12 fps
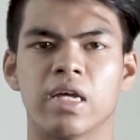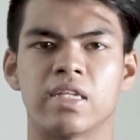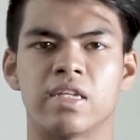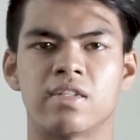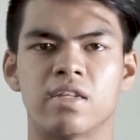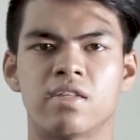The
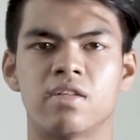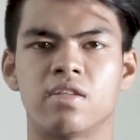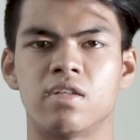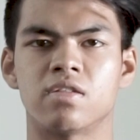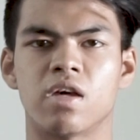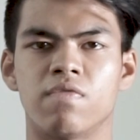
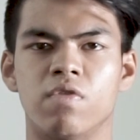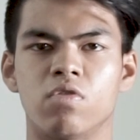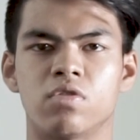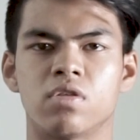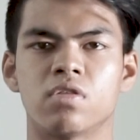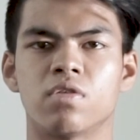citizens and
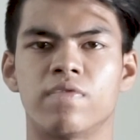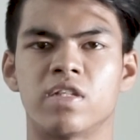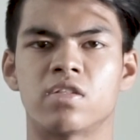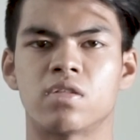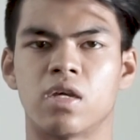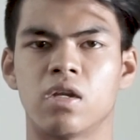voters of a
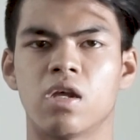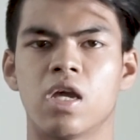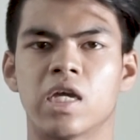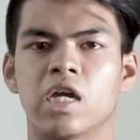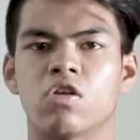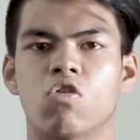state
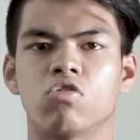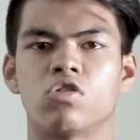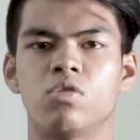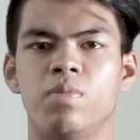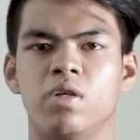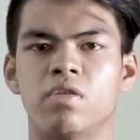can
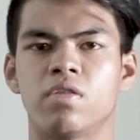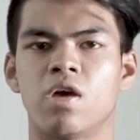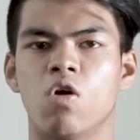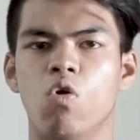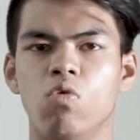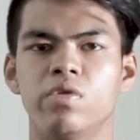contribute to their
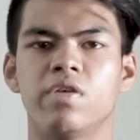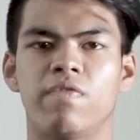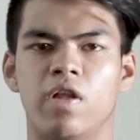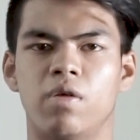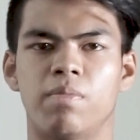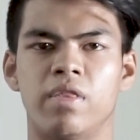own
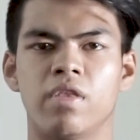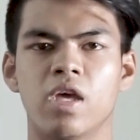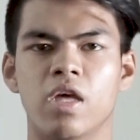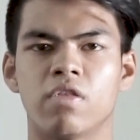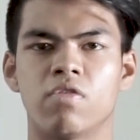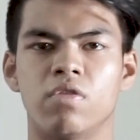development
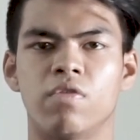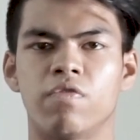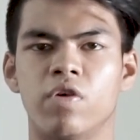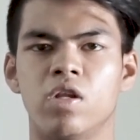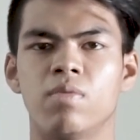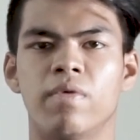through the
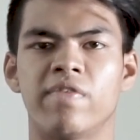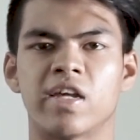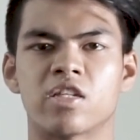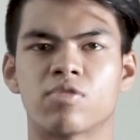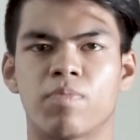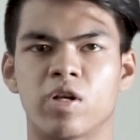freedom of
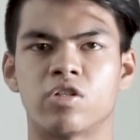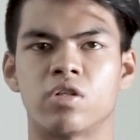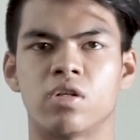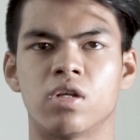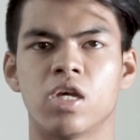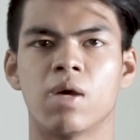
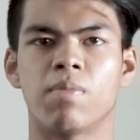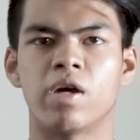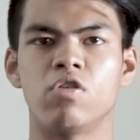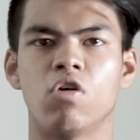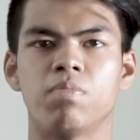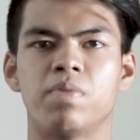expression by
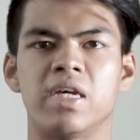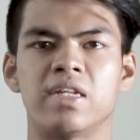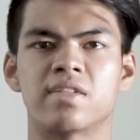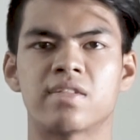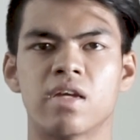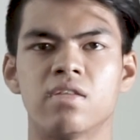not being
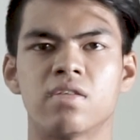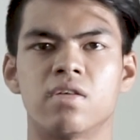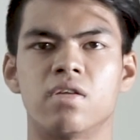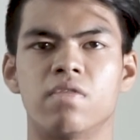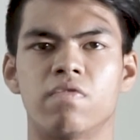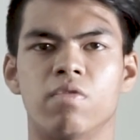
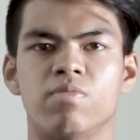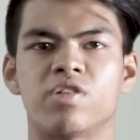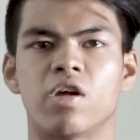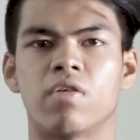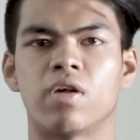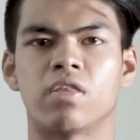censored from
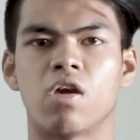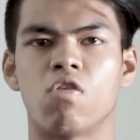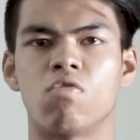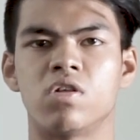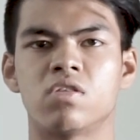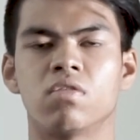sharing their
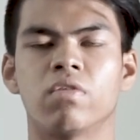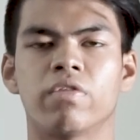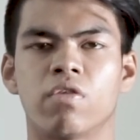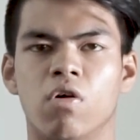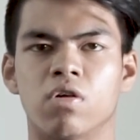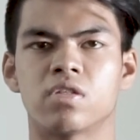original
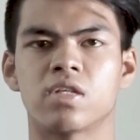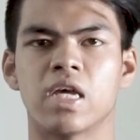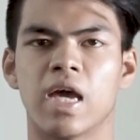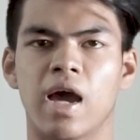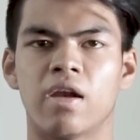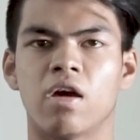thoughts
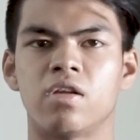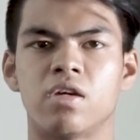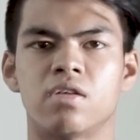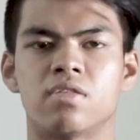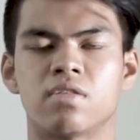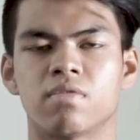and
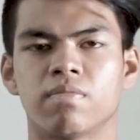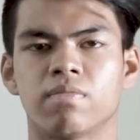ideas.